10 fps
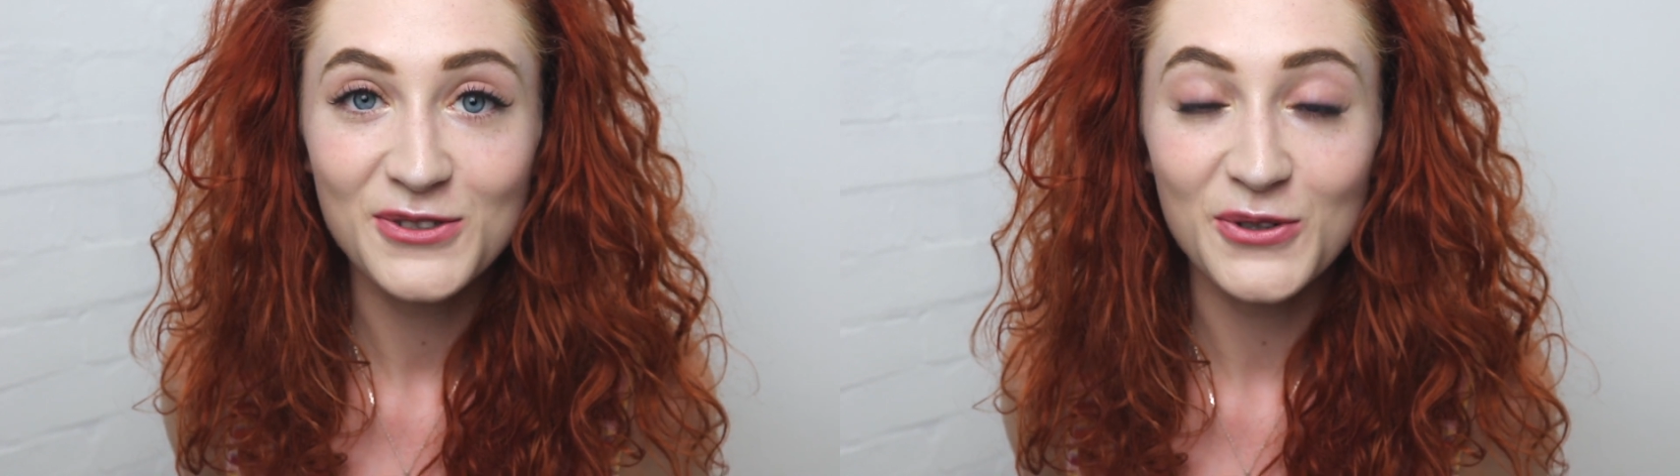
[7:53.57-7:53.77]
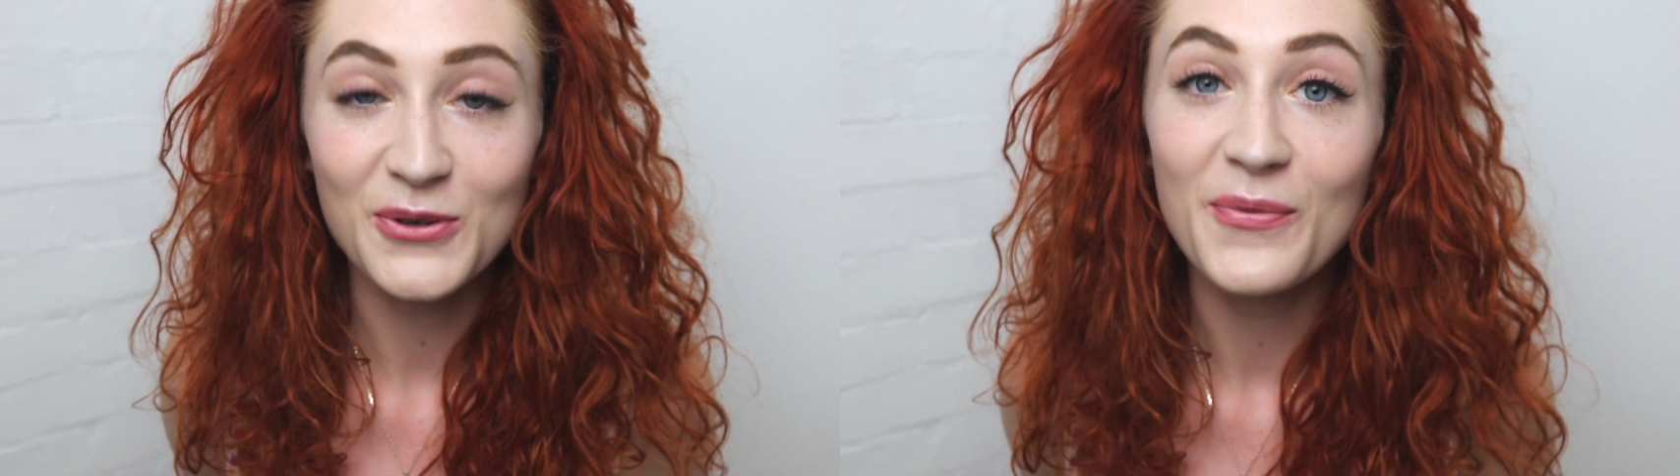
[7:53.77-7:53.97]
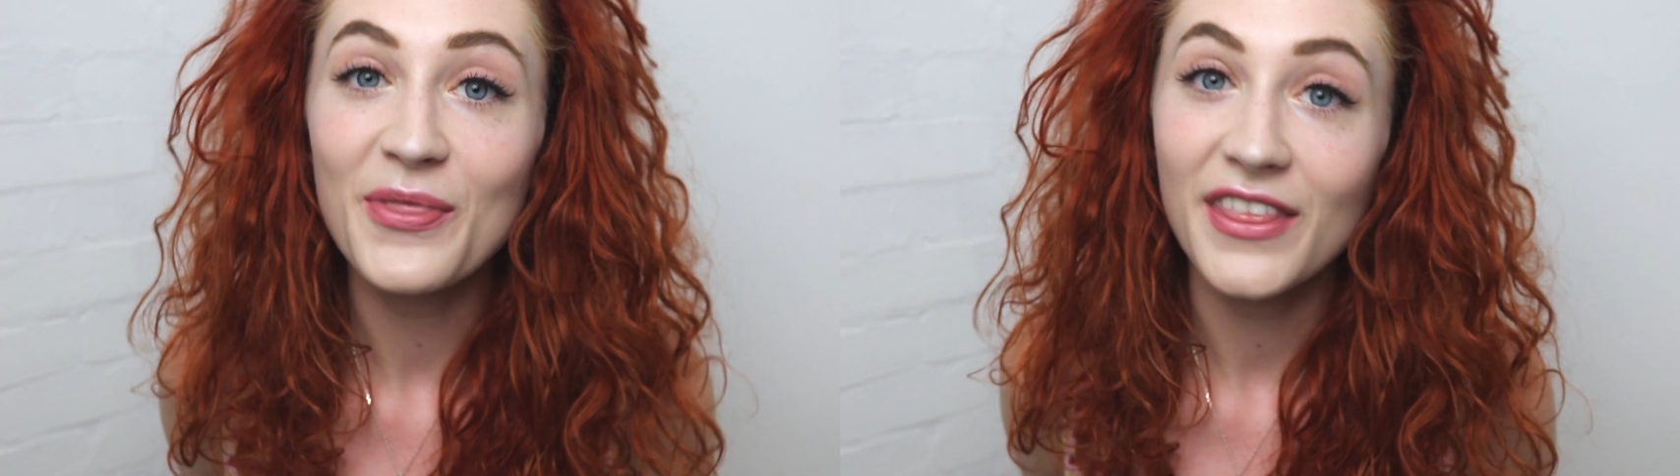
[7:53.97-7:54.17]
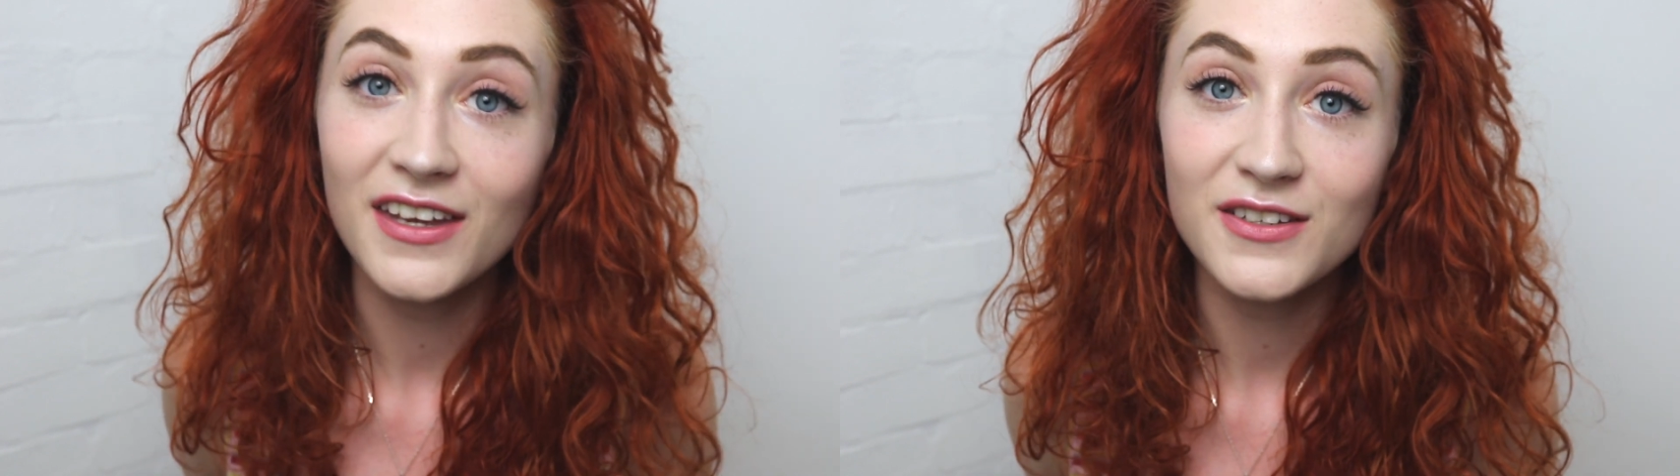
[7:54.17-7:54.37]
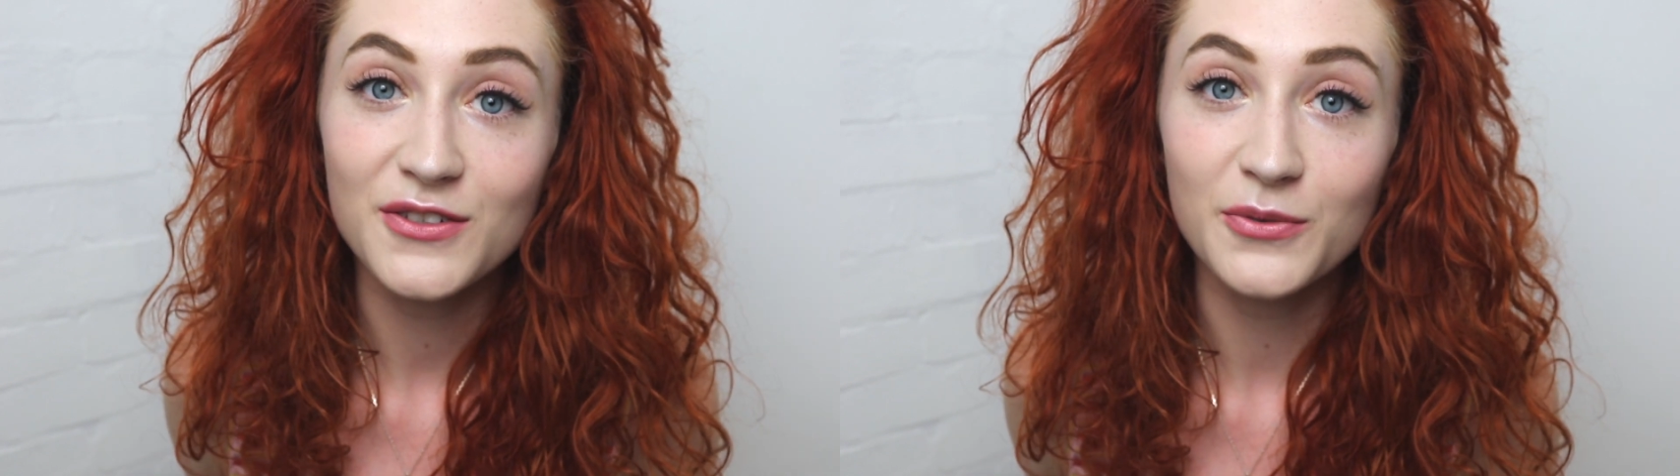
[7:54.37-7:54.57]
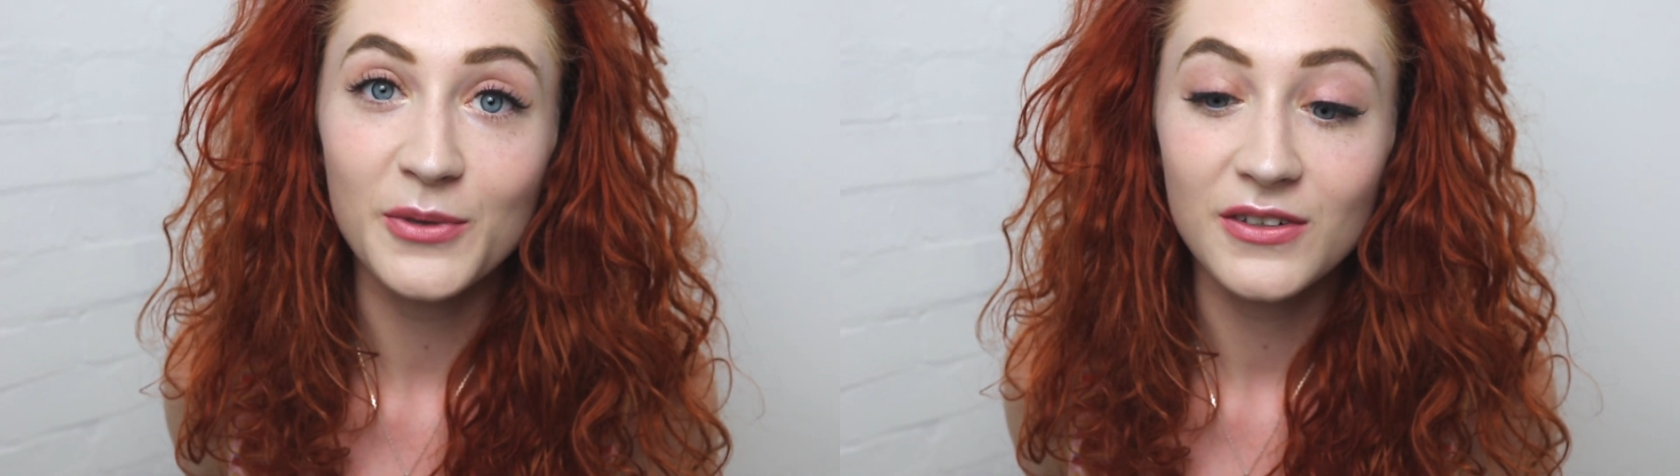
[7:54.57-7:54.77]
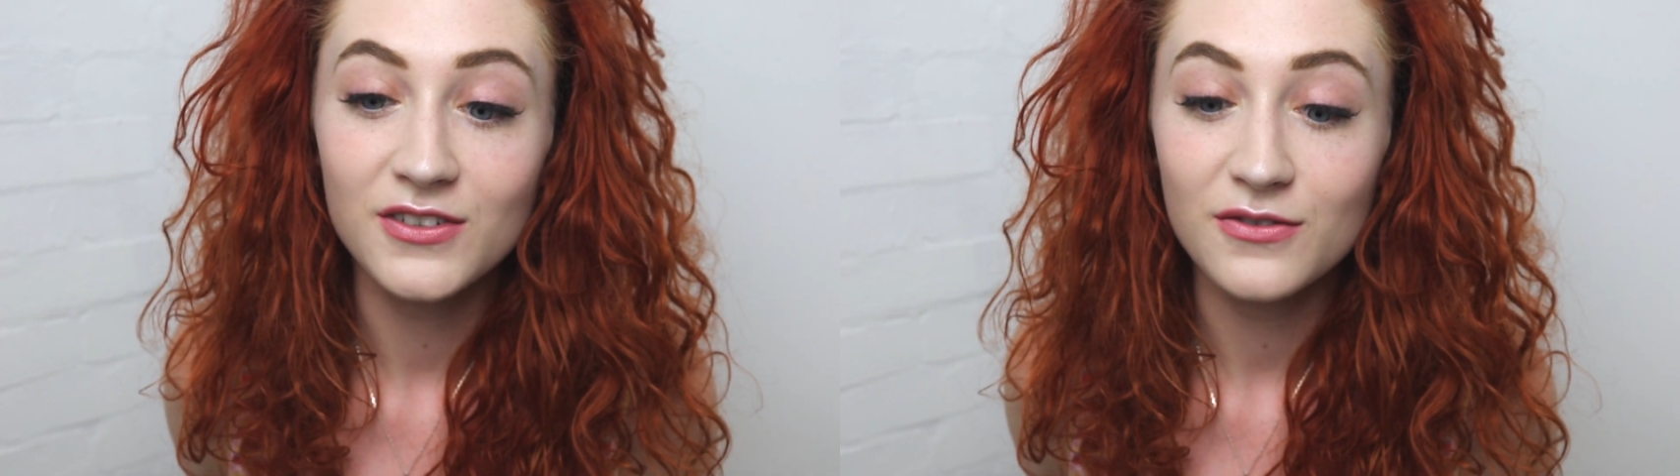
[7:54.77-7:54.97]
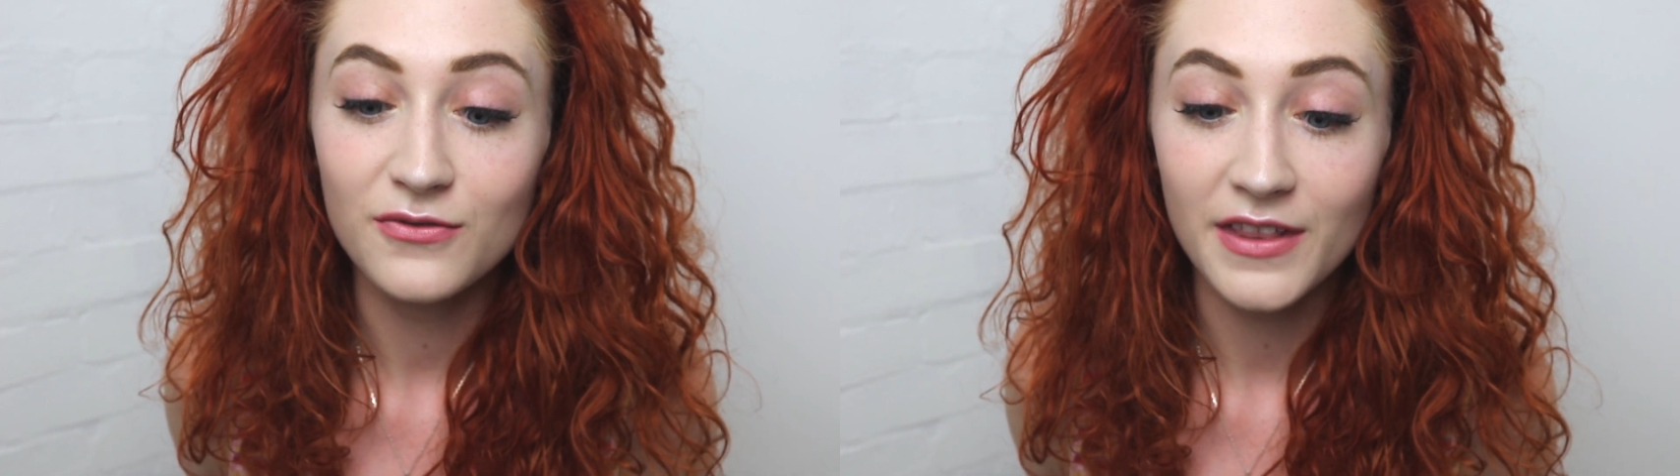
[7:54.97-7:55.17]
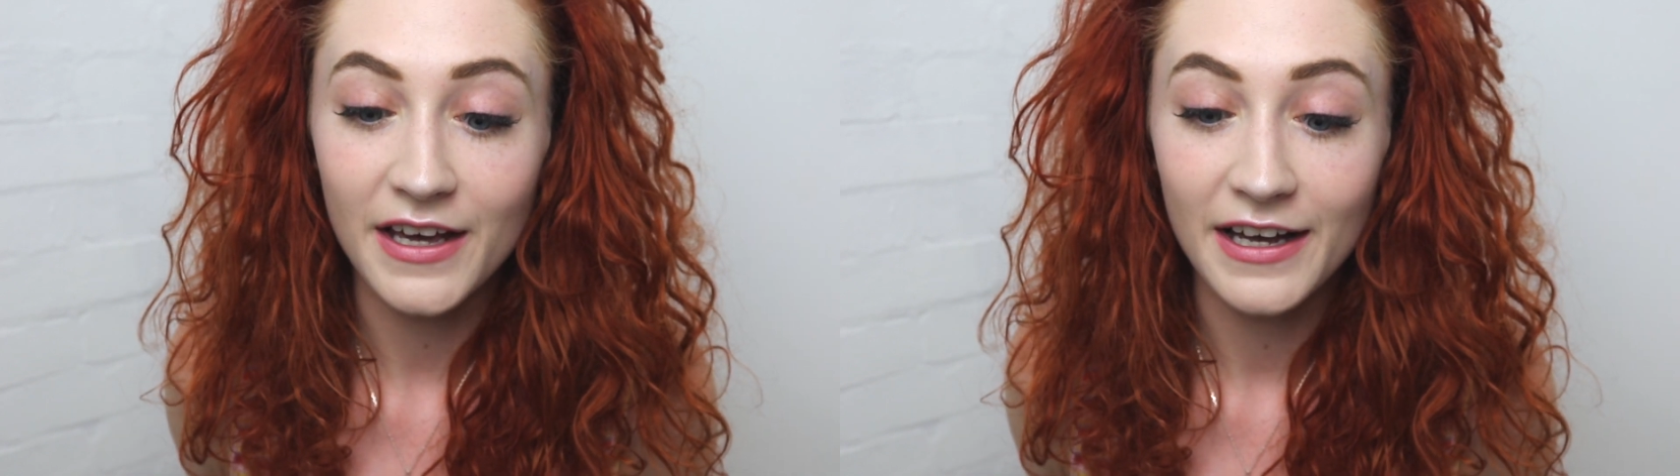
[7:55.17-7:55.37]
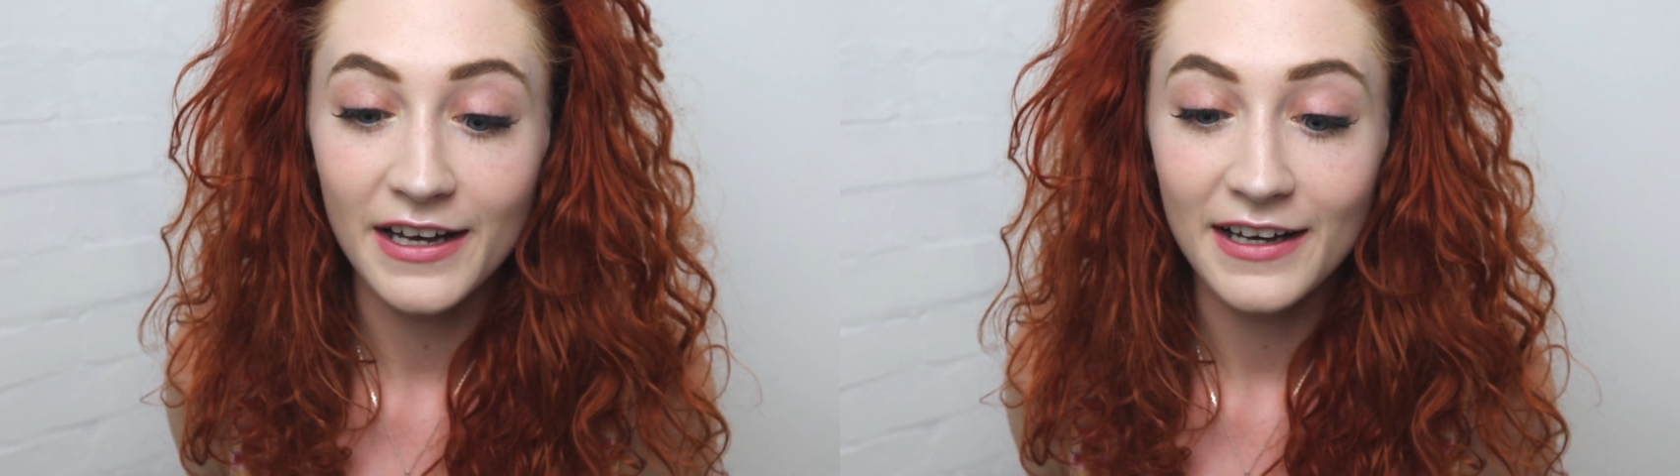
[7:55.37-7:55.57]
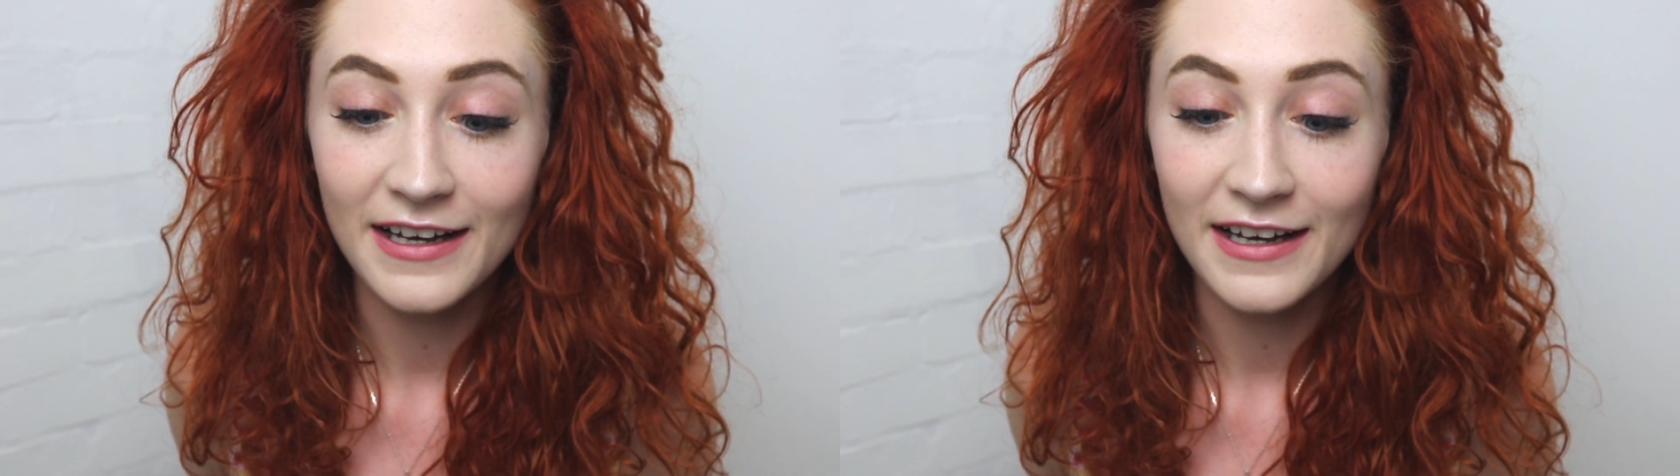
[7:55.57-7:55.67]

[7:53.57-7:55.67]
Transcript: So thank you so much for that.